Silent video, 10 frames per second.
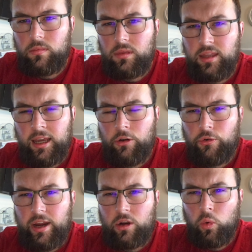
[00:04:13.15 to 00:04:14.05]
they had
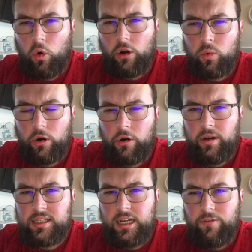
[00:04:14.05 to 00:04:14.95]
great Q1
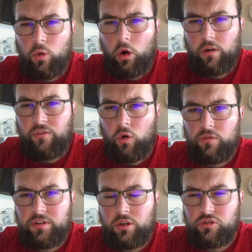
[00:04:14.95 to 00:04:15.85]
earnings and even Q4 of
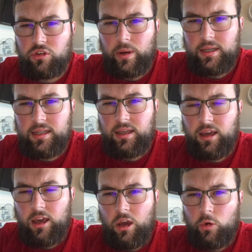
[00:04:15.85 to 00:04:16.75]
2020,
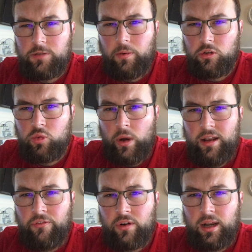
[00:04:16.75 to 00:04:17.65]
which bodes well
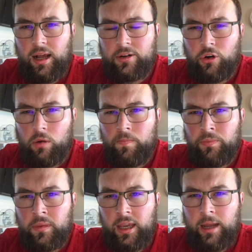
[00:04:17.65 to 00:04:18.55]
for the long term.
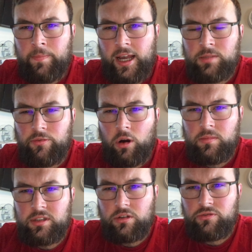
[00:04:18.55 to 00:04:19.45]
Again, past performance
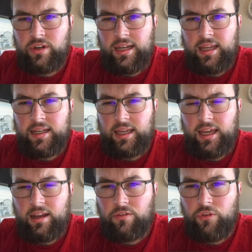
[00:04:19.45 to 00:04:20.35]
doesn't really
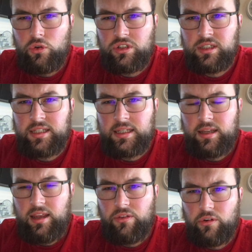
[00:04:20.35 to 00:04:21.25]
indicate future success
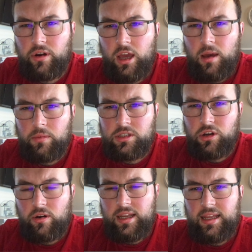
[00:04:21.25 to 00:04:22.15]
either, but
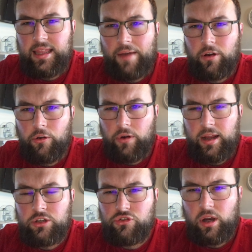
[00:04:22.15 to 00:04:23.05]
certainly they have a
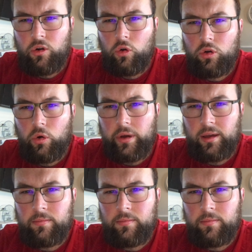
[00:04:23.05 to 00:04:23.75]
great stronghold going.